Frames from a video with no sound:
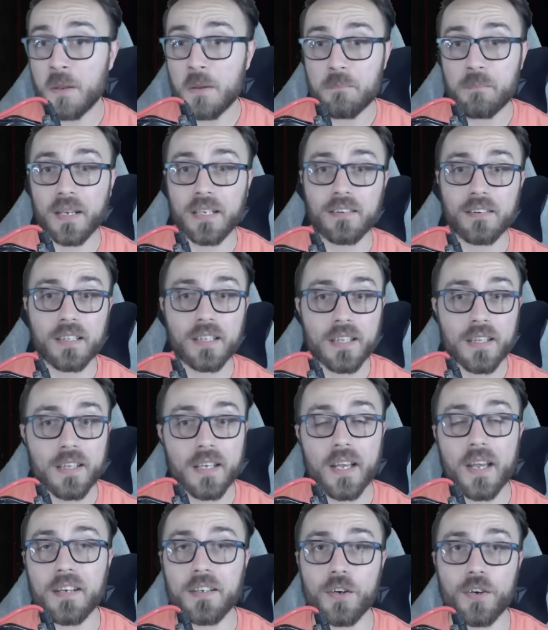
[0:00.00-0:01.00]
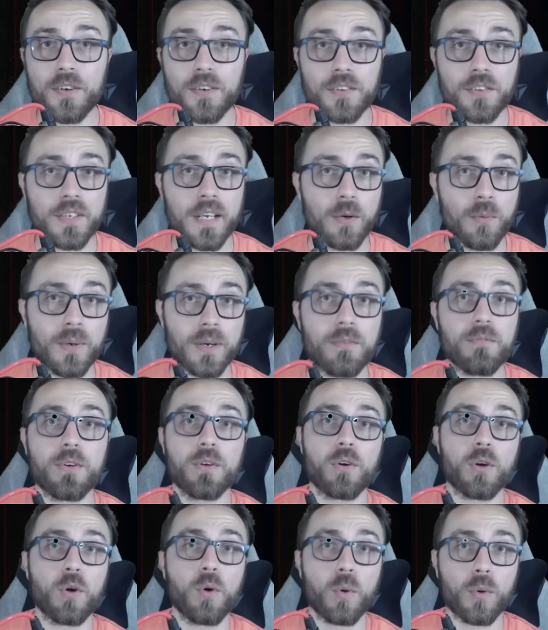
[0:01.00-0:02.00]
Basically, the idea is take whatever
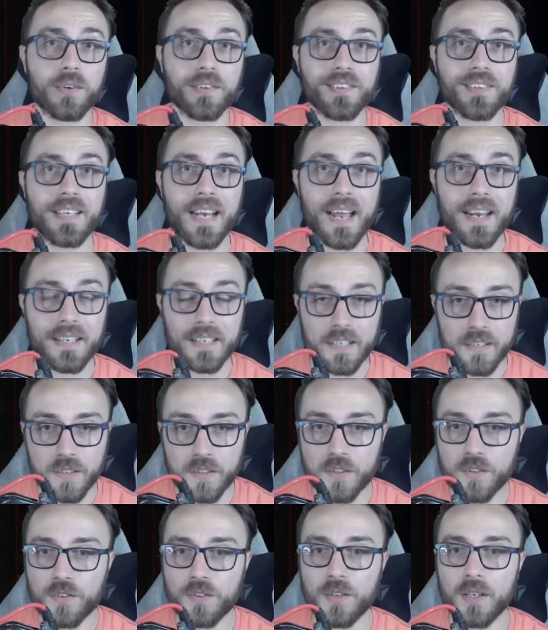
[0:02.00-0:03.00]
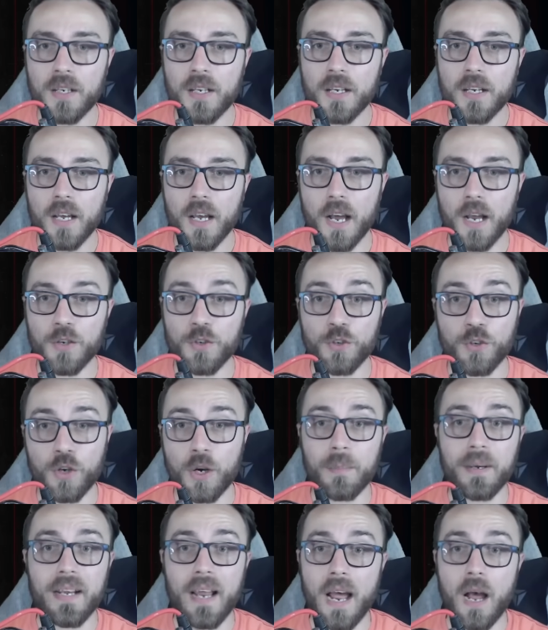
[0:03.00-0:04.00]
your core stat is, uh,
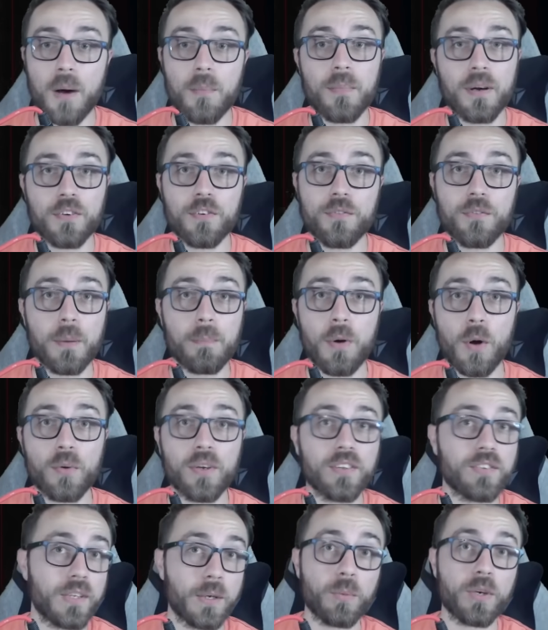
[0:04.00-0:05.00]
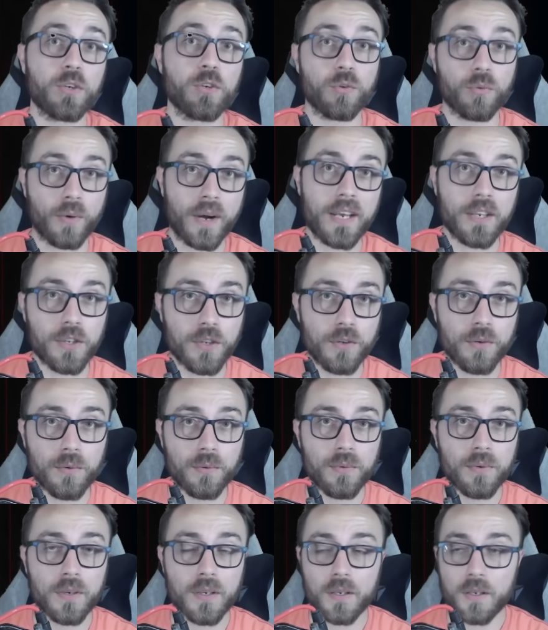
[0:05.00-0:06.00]
determine how much of a bonus it would grant
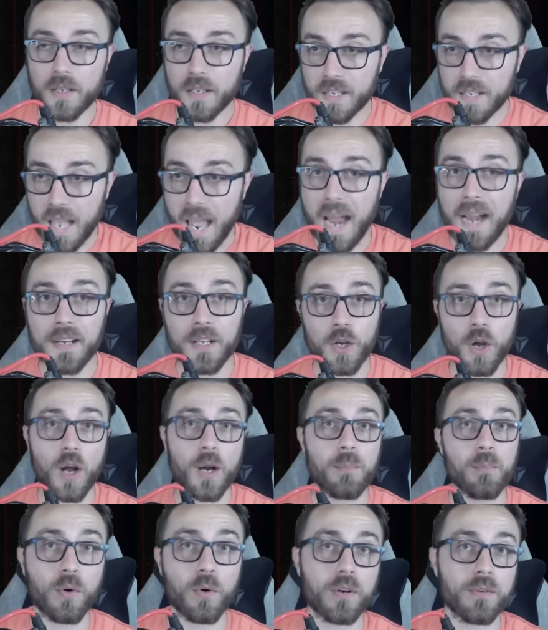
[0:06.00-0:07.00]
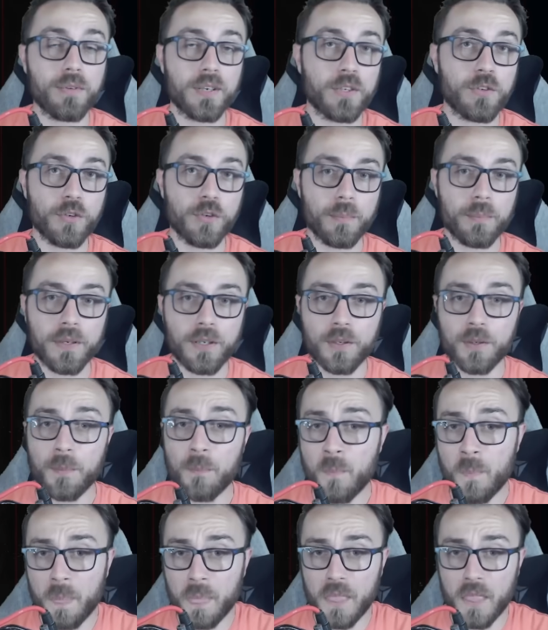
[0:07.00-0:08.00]
you, adding on of it to your build,
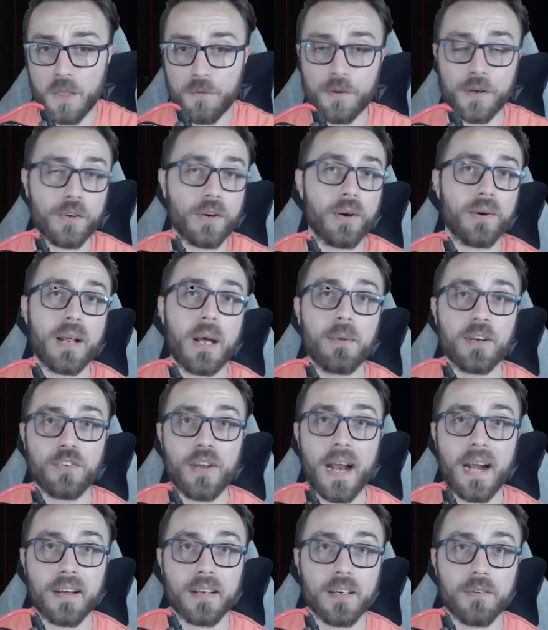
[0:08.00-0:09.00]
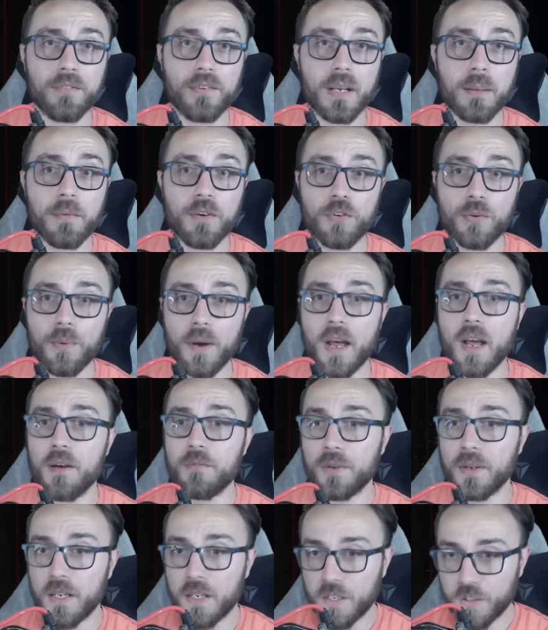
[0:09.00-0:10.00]
figure out how much additive damage you
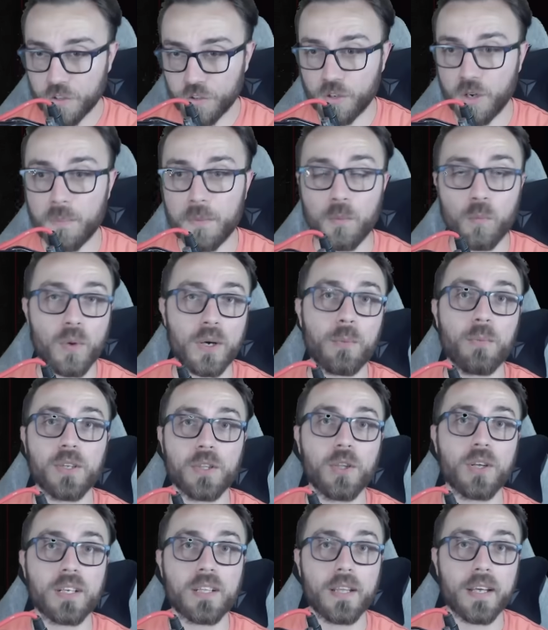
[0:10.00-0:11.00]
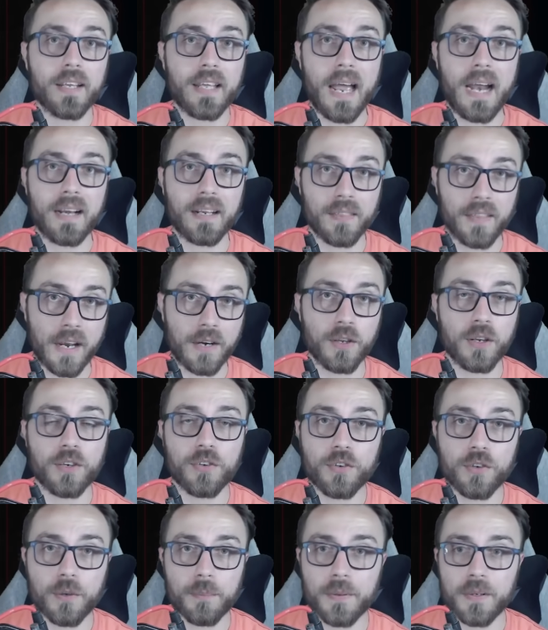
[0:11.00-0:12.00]
have, determine what it would look like adding that
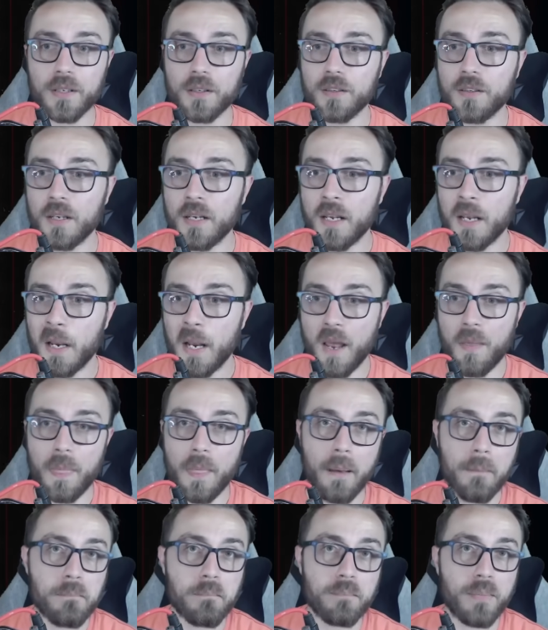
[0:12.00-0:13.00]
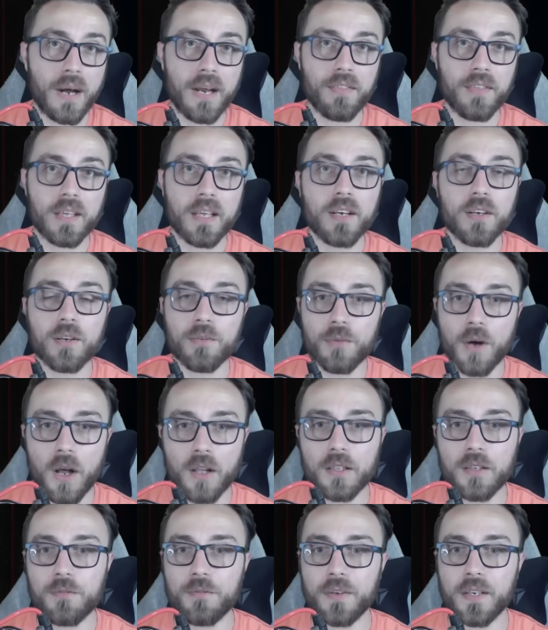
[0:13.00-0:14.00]
onto your build, and then by the end of
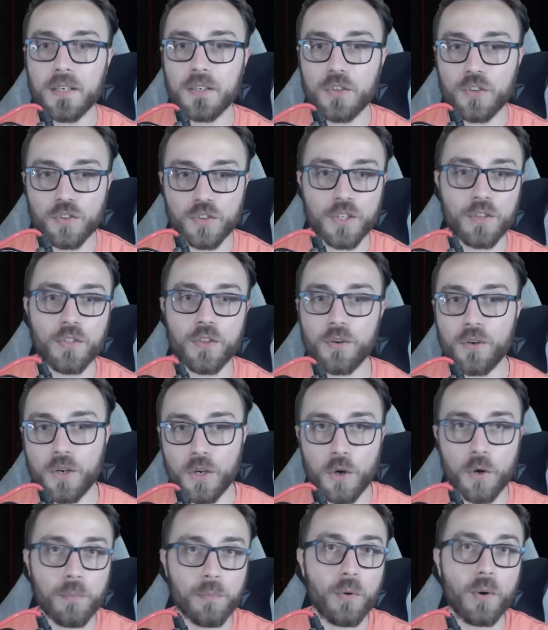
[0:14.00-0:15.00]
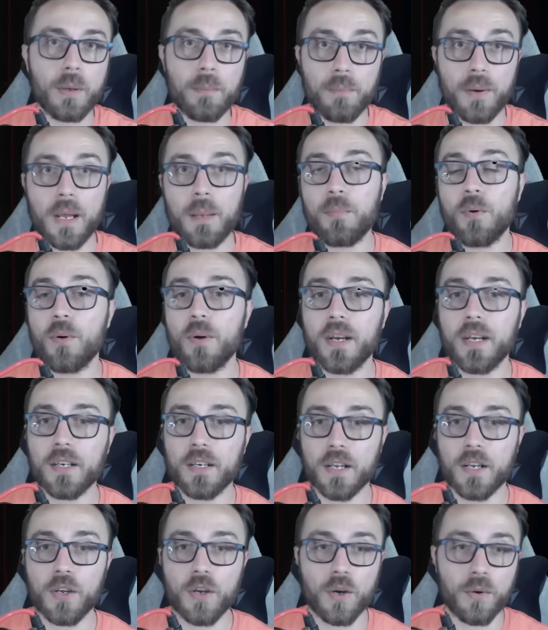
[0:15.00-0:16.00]
all of it, sit there and go point by point
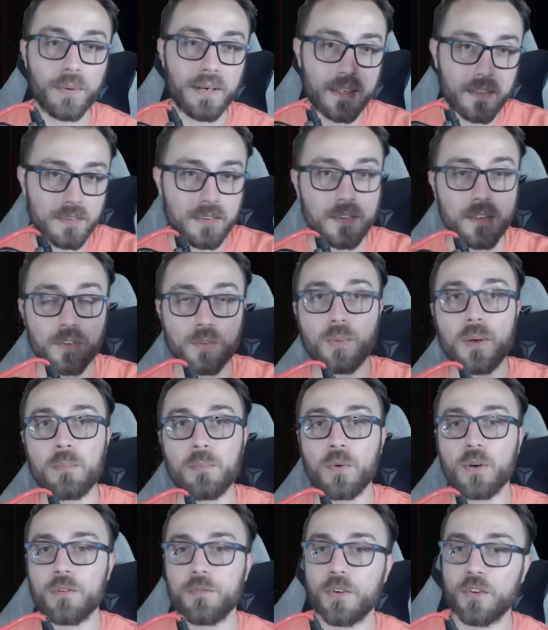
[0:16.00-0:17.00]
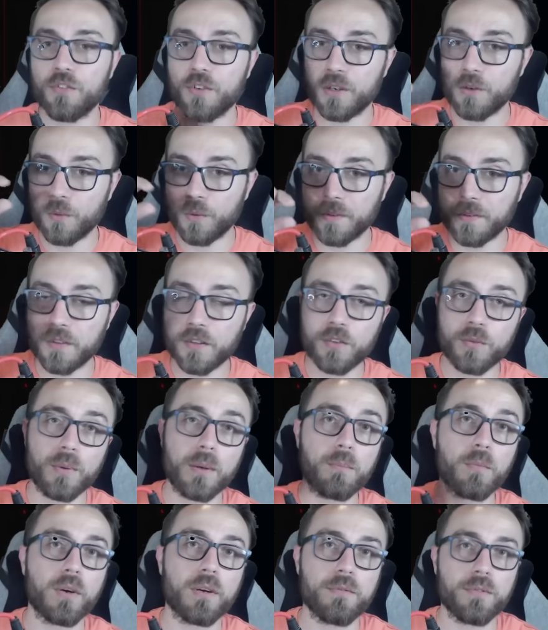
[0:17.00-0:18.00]
and go, is this one more efficient or is this one
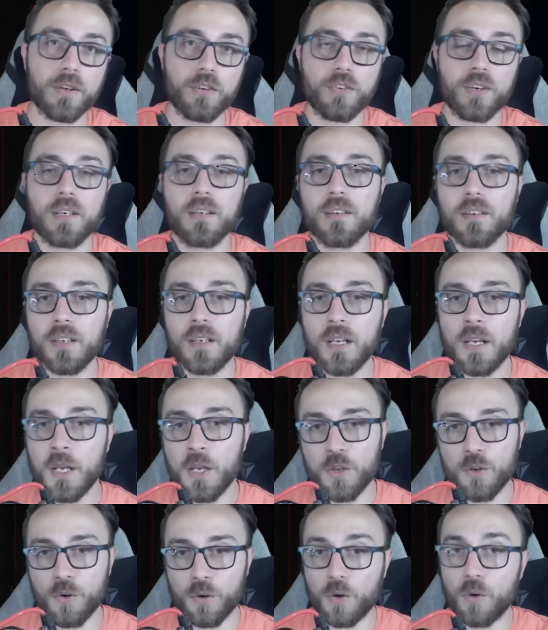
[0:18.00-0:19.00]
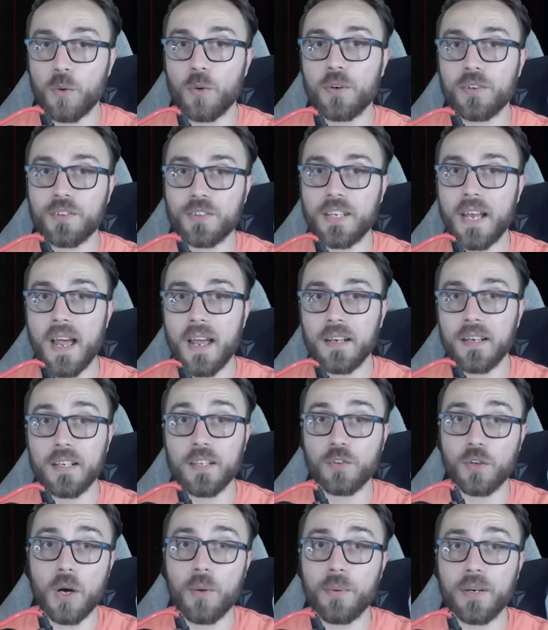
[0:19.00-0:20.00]
more efficient? Your core stat
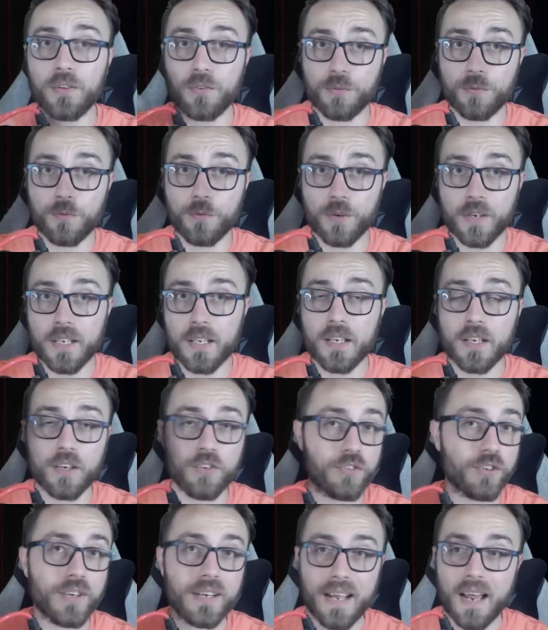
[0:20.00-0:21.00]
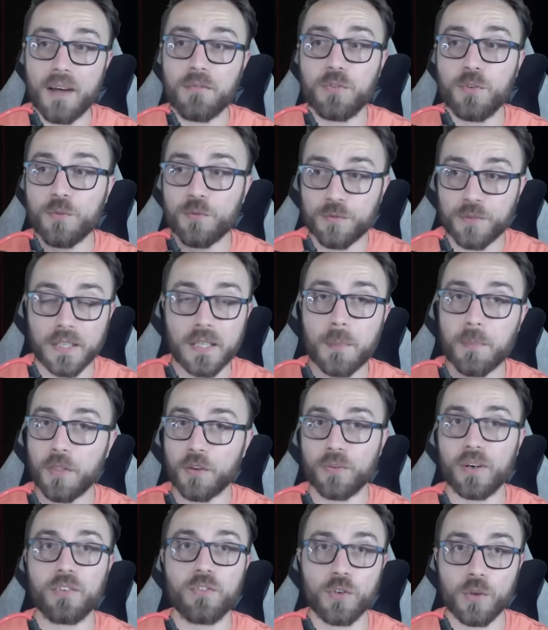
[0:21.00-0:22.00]
is always free because you're going to have to fill up the
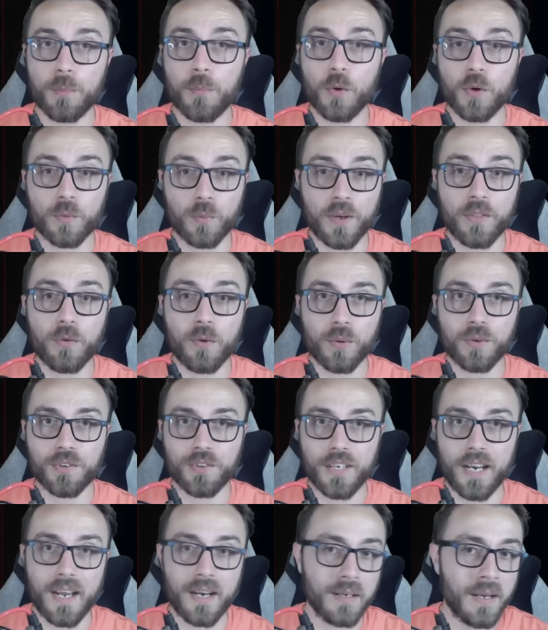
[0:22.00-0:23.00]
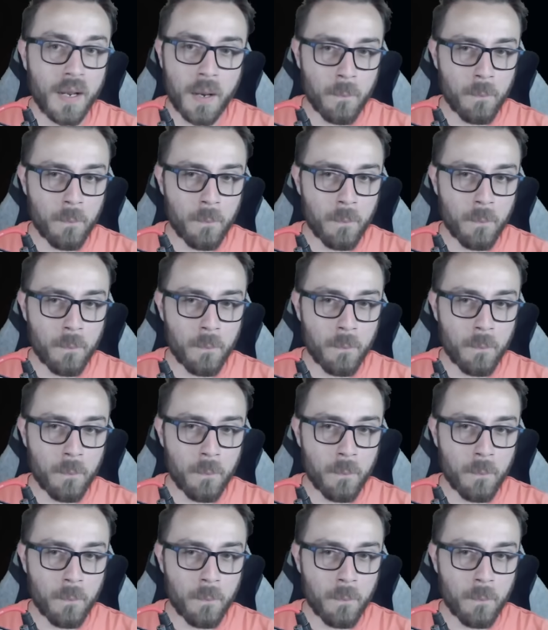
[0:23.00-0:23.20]
rest of your board with core stat.